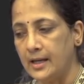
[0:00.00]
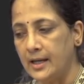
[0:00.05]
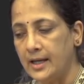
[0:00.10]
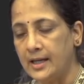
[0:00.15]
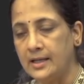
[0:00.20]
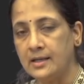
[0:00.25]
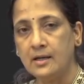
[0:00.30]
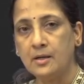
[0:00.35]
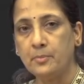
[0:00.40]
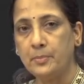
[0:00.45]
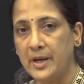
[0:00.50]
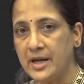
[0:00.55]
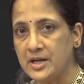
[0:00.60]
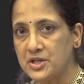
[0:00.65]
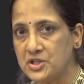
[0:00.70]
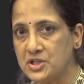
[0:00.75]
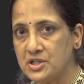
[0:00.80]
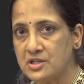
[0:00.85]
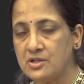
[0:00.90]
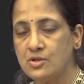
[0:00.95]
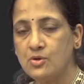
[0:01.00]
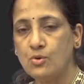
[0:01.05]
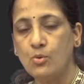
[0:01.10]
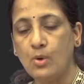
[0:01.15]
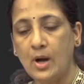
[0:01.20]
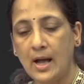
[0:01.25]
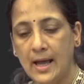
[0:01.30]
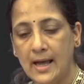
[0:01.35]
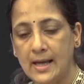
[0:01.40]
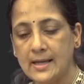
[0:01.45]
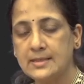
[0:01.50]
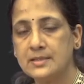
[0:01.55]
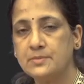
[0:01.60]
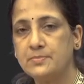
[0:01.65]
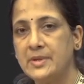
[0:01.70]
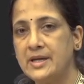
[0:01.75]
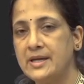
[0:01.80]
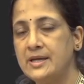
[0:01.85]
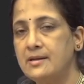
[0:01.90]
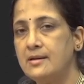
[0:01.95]
In a patient who has
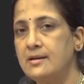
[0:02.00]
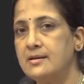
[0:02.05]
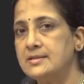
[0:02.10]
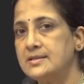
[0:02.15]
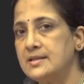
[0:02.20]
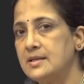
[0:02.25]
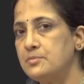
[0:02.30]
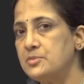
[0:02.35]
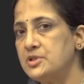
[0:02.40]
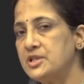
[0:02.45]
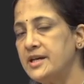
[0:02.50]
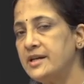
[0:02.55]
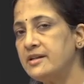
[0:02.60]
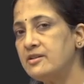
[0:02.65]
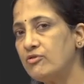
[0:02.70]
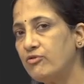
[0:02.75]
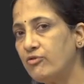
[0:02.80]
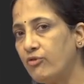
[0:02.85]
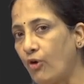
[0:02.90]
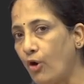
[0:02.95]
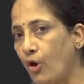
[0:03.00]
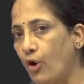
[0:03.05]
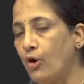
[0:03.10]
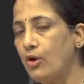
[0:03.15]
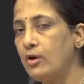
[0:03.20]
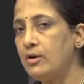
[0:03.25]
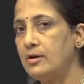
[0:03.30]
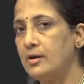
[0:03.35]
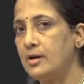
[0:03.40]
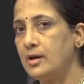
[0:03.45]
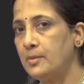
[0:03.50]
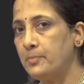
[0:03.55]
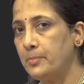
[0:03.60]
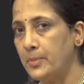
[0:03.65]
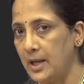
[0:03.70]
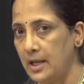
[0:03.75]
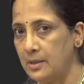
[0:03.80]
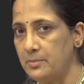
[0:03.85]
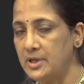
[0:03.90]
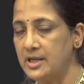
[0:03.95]
been a subject for a
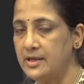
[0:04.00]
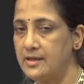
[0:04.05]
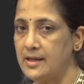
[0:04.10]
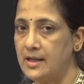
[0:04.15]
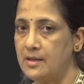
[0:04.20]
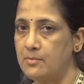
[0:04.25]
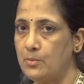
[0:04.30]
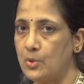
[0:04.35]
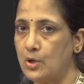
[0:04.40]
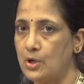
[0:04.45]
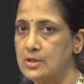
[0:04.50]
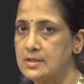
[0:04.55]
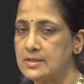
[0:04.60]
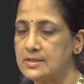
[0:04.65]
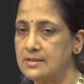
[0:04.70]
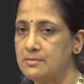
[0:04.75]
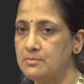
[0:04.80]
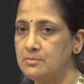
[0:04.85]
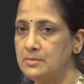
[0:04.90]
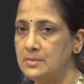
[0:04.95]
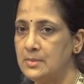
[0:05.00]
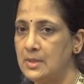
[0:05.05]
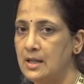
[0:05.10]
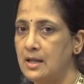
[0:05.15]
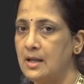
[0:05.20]
pulmonary embolism,